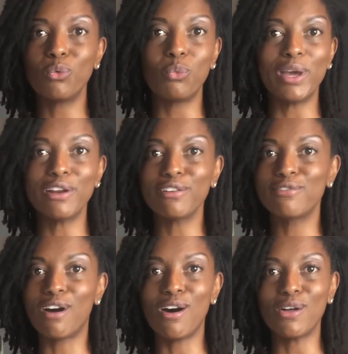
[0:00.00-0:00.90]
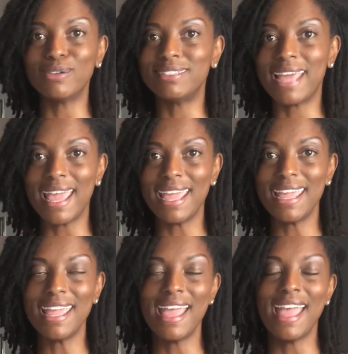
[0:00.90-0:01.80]
winter fall
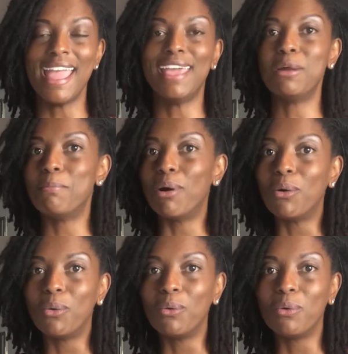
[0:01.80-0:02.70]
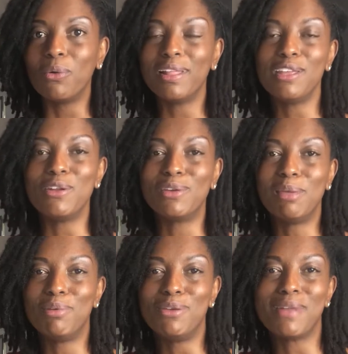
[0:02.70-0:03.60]
day in a bowl and
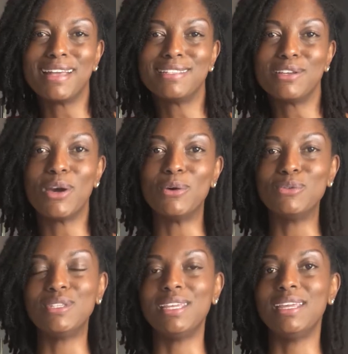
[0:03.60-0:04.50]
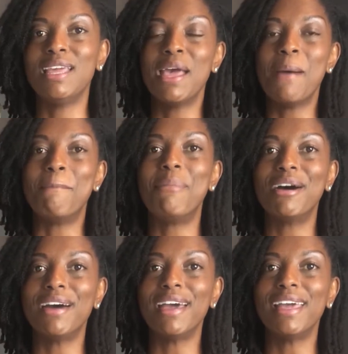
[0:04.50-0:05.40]
keeping you nice and cozy.
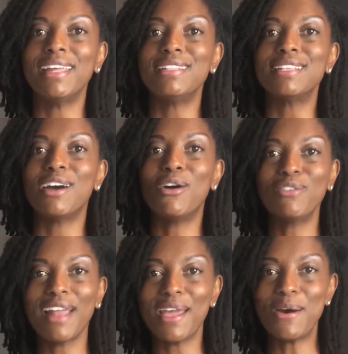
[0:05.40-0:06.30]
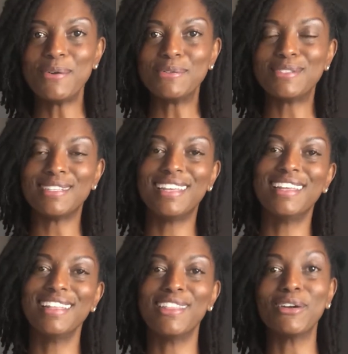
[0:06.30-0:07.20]
But overnight oats,
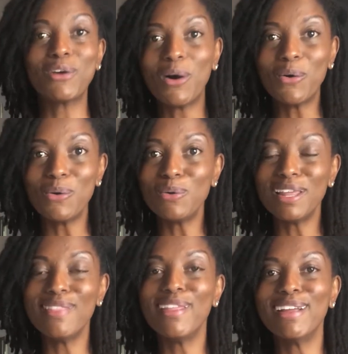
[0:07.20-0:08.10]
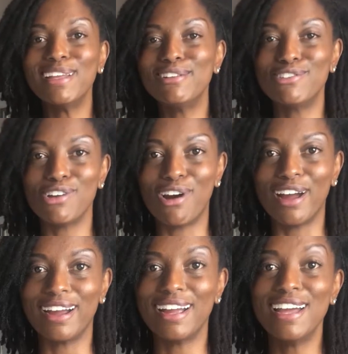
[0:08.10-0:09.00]
they're cold and they're in a
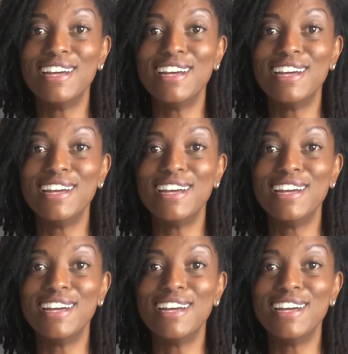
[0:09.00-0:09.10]
jar.